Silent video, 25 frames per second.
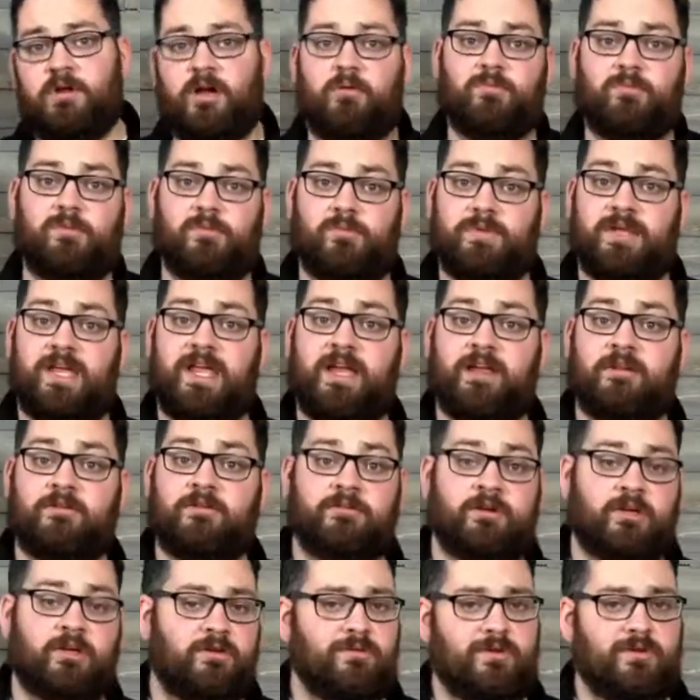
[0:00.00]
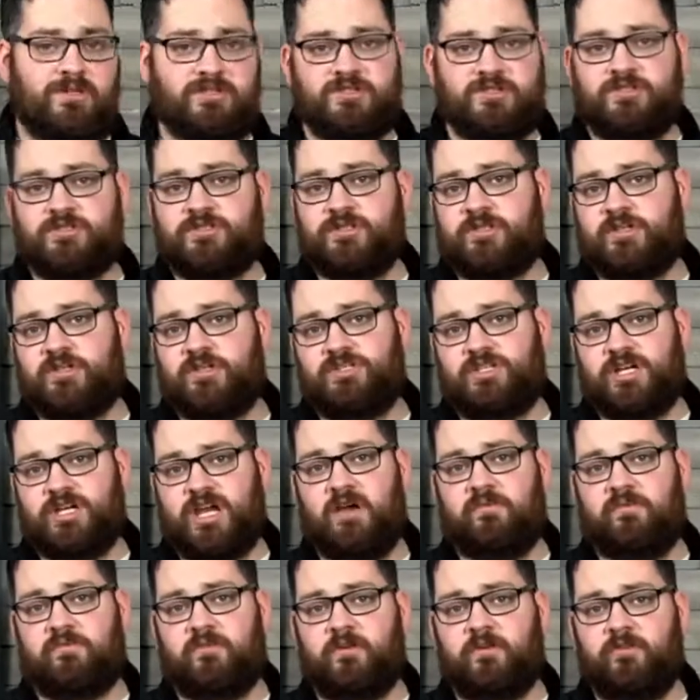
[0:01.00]
We'll be answering questions in the
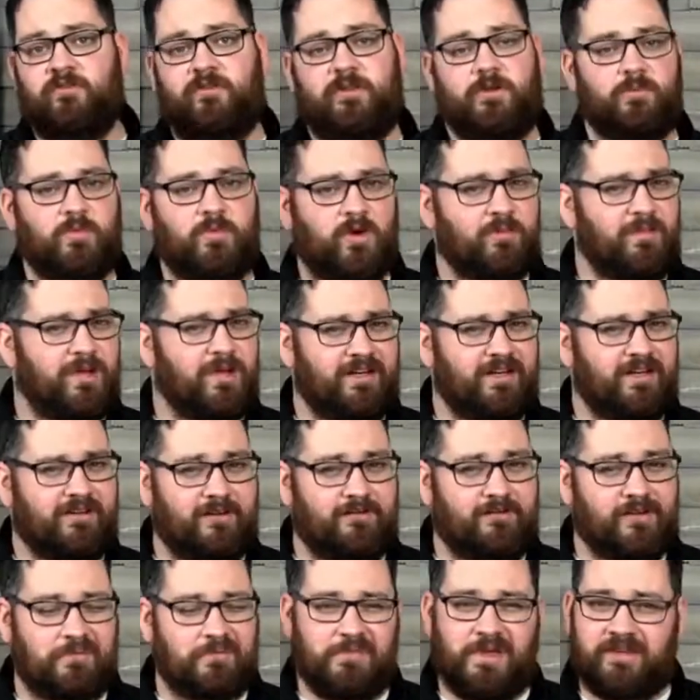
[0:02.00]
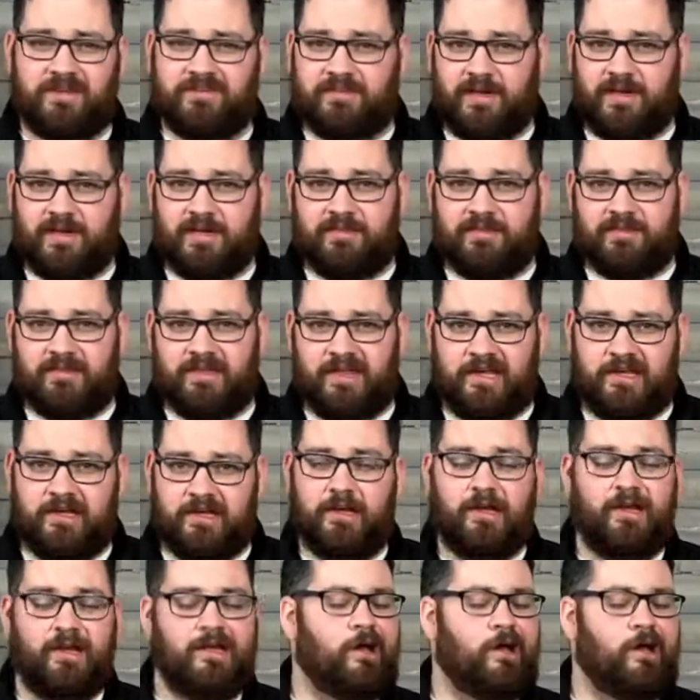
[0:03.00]
chat for a few more minutes if I missed anything.